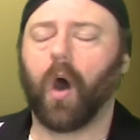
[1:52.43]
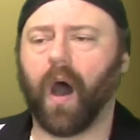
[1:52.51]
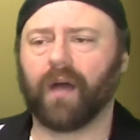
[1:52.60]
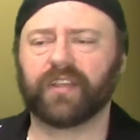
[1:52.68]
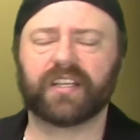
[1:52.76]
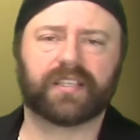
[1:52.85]

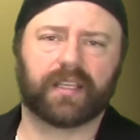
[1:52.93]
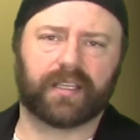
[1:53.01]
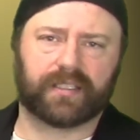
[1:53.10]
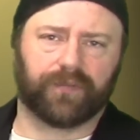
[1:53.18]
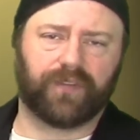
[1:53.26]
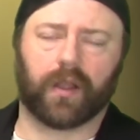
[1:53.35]
Obviously,
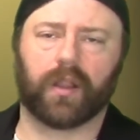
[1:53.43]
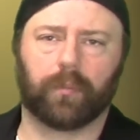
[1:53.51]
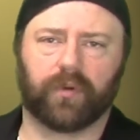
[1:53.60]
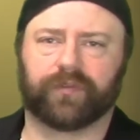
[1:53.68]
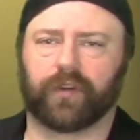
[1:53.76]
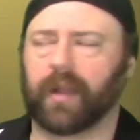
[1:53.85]
it's a
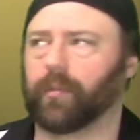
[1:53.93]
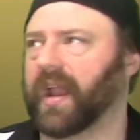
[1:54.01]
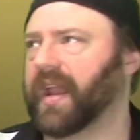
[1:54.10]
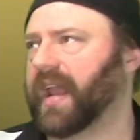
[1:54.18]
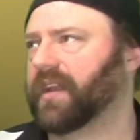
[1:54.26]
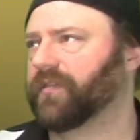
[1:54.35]
variable frame
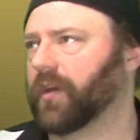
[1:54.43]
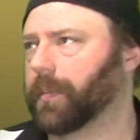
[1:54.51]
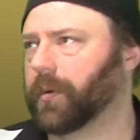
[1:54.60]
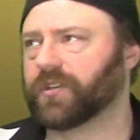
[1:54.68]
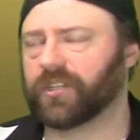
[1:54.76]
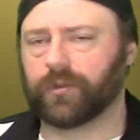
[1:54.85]
rate, and if you're a
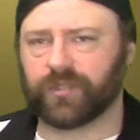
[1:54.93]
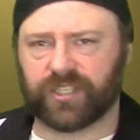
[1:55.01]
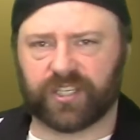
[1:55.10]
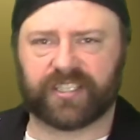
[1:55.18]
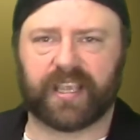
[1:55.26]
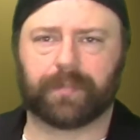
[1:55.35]
person who's
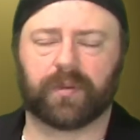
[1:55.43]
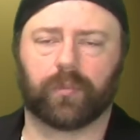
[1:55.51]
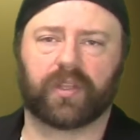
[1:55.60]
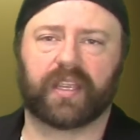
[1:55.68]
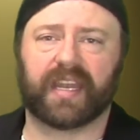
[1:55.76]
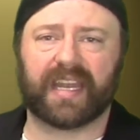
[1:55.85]

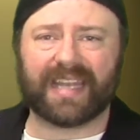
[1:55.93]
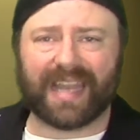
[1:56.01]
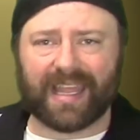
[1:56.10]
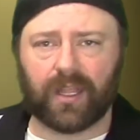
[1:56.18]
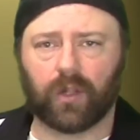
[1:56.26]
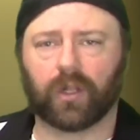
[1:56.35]
susceptible to getting
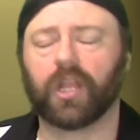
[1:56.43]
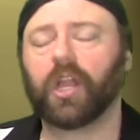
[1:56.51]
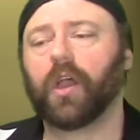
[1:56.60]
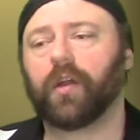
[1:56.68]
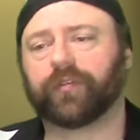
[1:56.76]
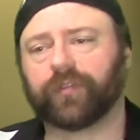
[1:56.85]
ill
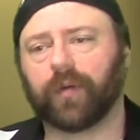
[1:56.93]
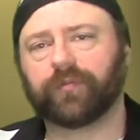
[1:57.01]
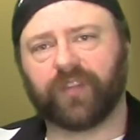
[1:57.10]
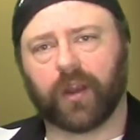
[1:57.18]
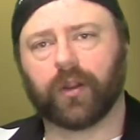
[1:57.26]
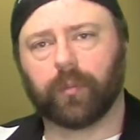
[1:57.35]
from
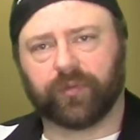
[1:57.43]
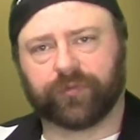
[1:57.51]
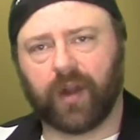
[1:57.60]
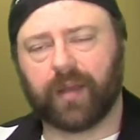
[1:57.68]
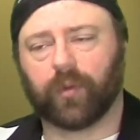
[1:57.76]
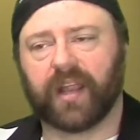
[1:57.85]
variable
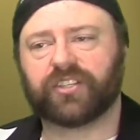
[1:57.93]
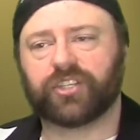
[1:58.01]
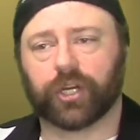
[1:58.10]
frame rates,